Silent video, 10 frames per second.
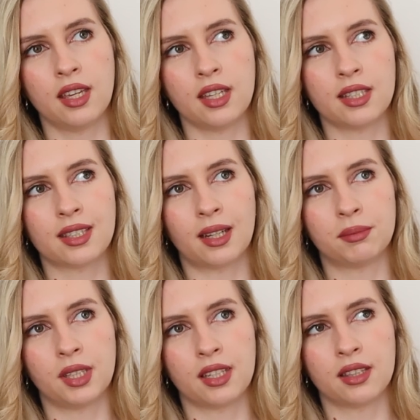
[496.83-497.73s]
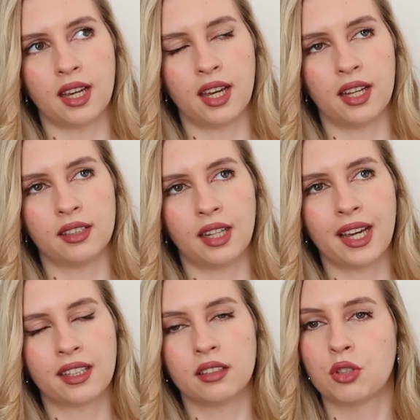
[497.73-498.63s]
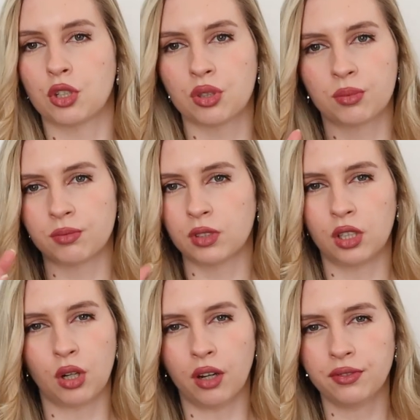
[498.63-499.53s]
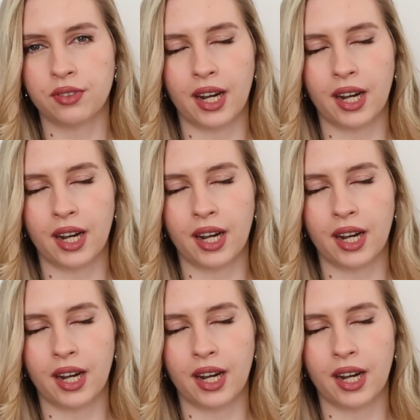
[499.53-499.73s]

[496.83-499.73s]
is something that I can just turn off.